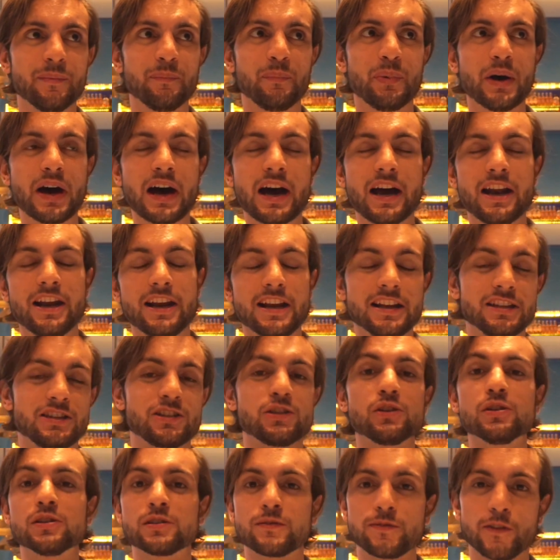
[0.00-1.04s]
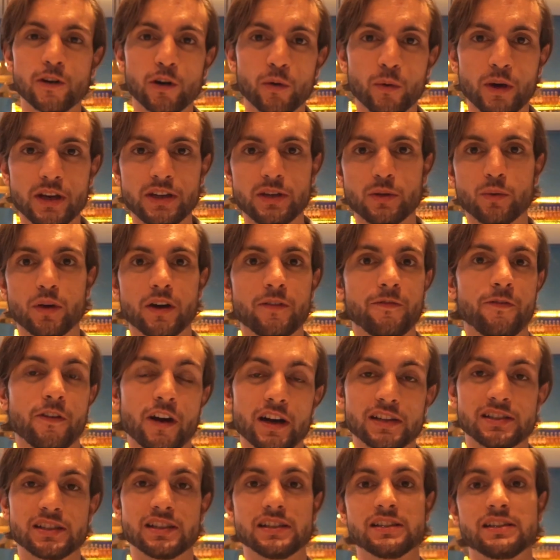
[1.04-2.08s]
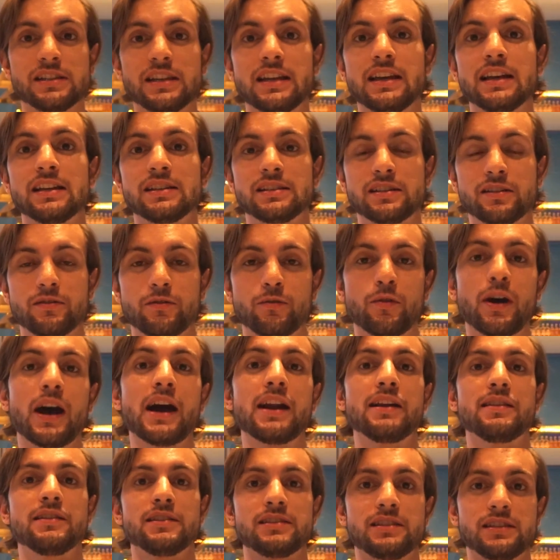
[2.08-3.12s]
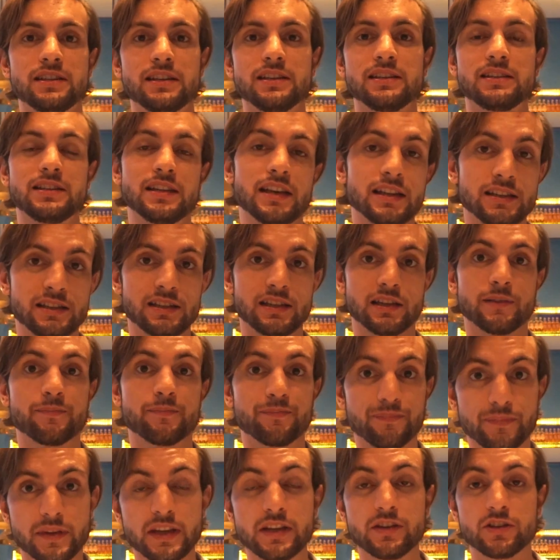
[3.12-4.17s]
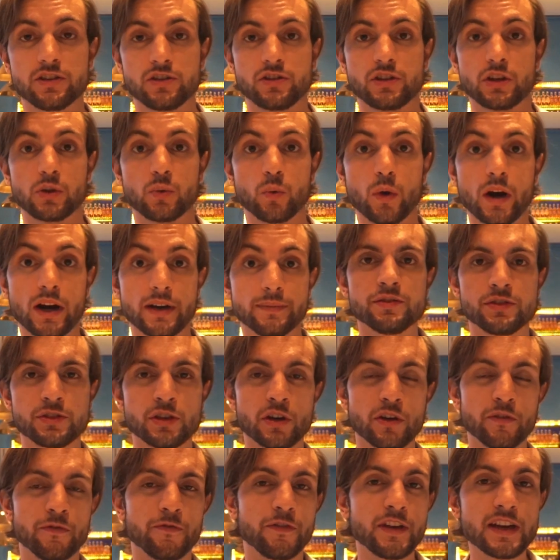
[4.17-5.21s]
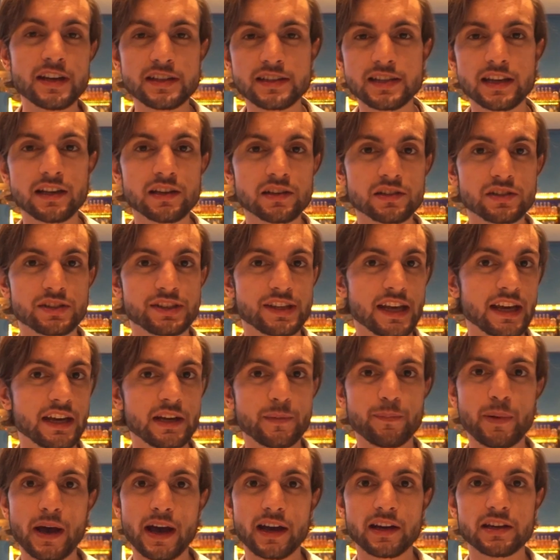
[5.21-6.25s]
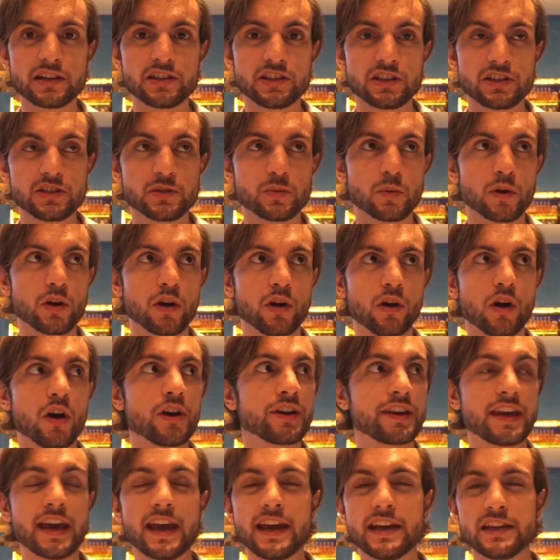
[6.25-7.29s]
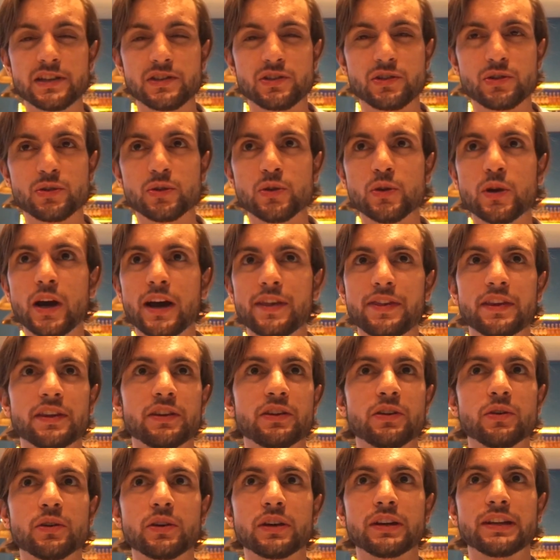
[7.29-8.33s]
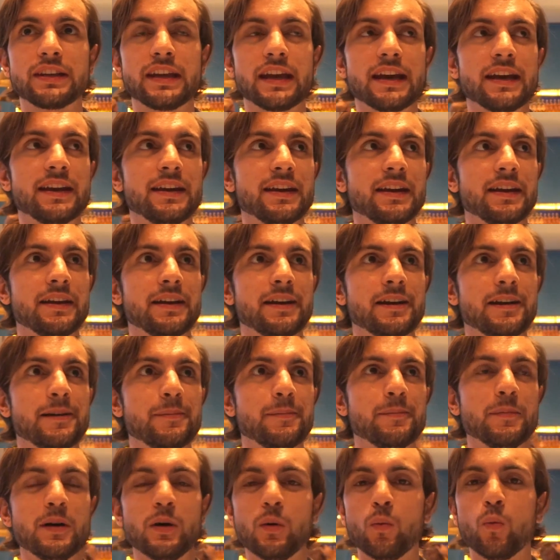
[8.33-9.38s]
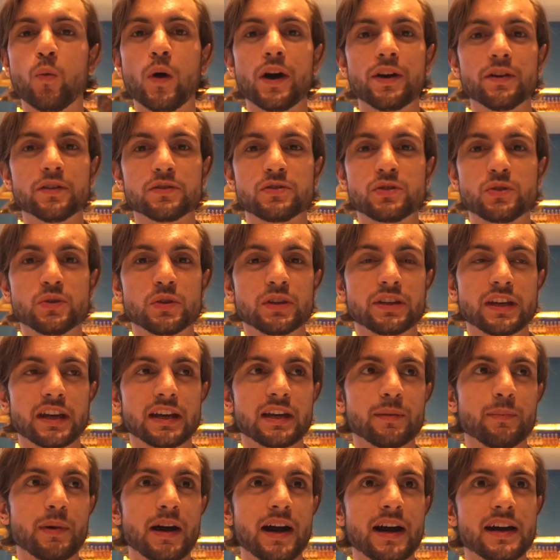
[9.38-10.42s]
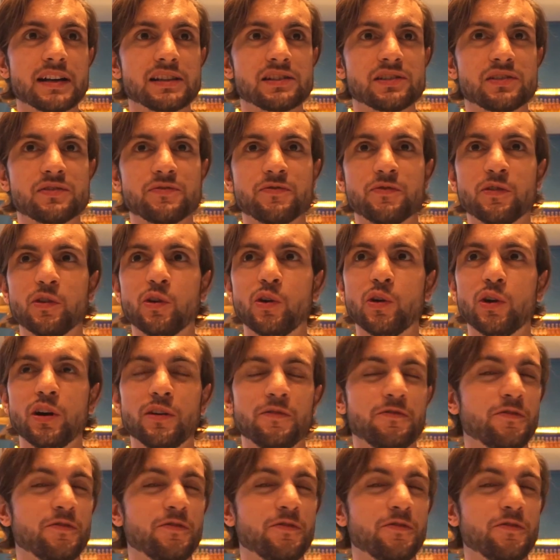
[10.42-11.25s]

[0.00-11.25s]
but it's useful when you want fast internet right in the city center in District 1. So Viettel's data packages were okay too. I think you could get 1 or 2 gigabytes for a